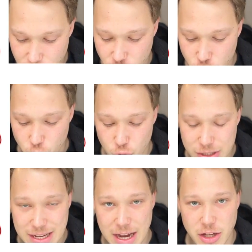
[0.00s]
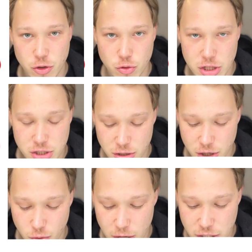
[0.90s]
two second Newton's law
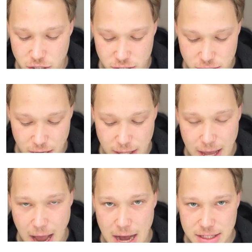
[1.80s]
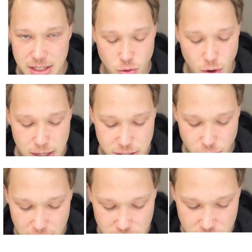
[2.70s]
equations in the x and the y
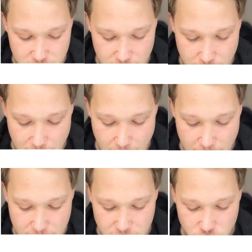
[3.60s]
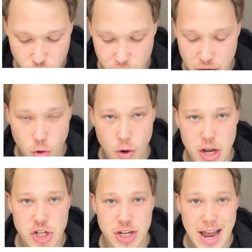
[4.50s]
direction, and the torque
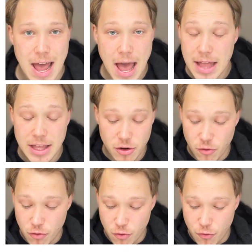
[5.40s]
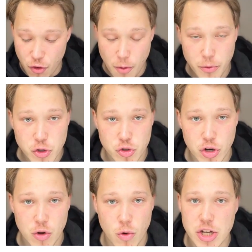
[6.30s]
equation. And then from those
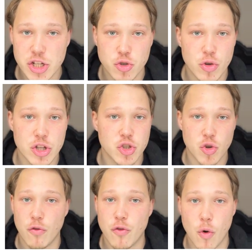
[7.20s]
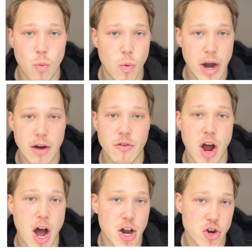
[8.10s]
three equations, you can solve for whatever
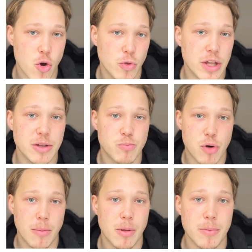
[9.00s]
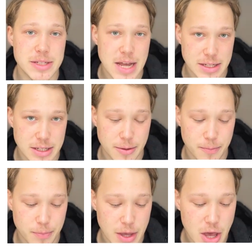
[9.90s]
unknown that the problem is asking.
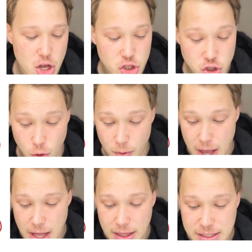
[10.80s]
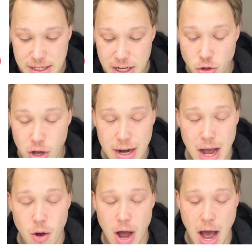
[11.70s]
So let's take a look at
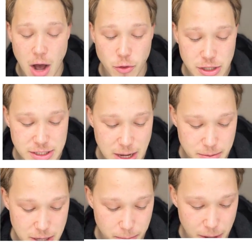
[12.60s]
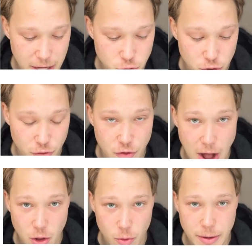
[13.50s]
how these steps apply to the
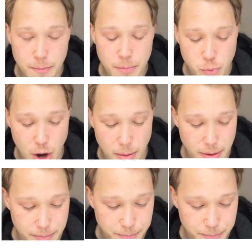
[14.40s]
following problem.